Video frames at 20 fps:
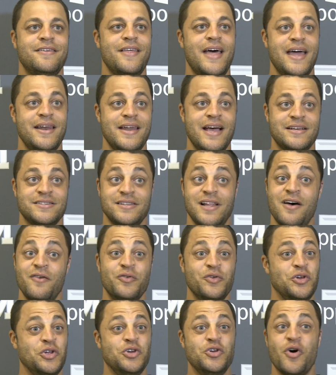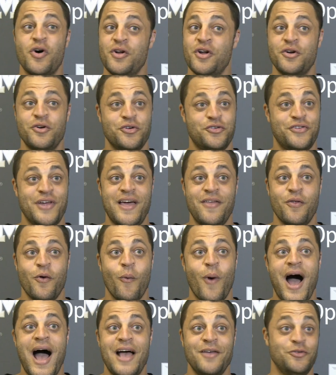to that next level and you don't understand the
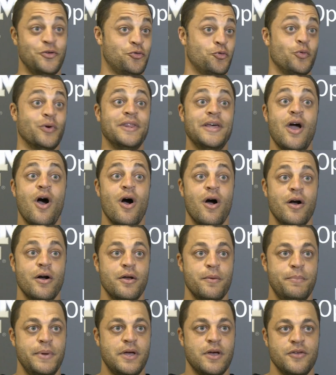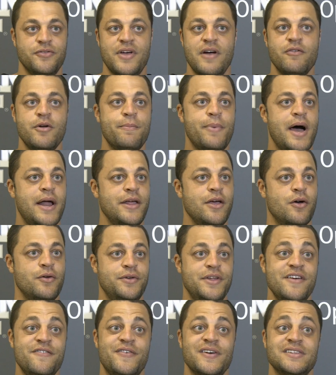whys, it's really hard because everybody on
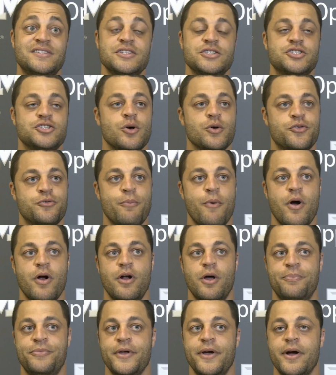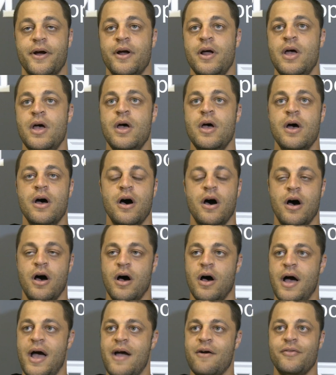defense is so smart up there.
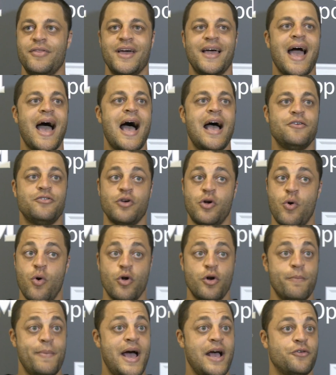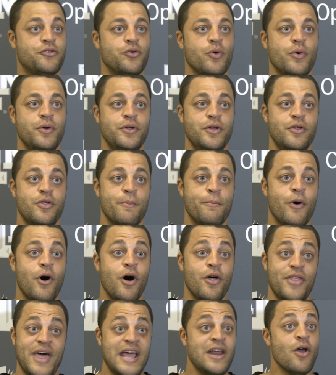Uh, er, the guys, the quarterbacks throwing you the
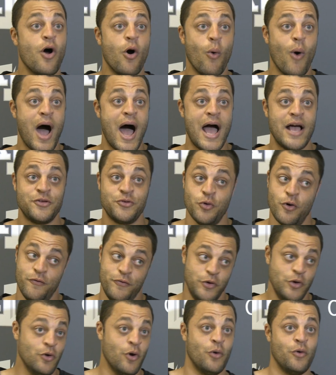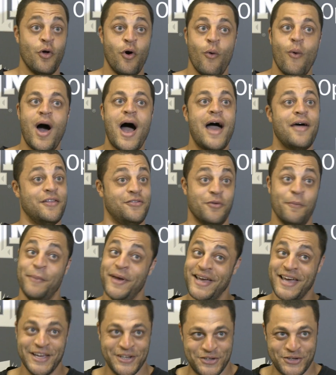ball, they know why. So if you don't know why, that's a
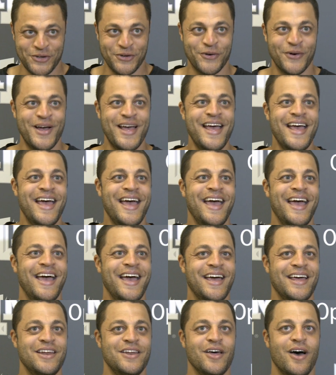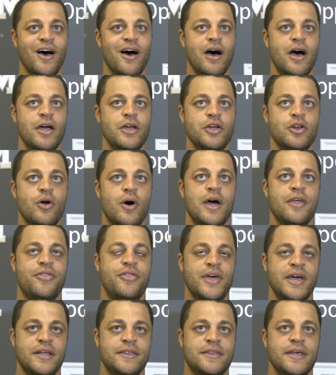big issue. And uh, you know, I
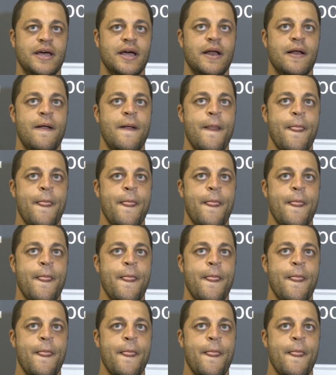think that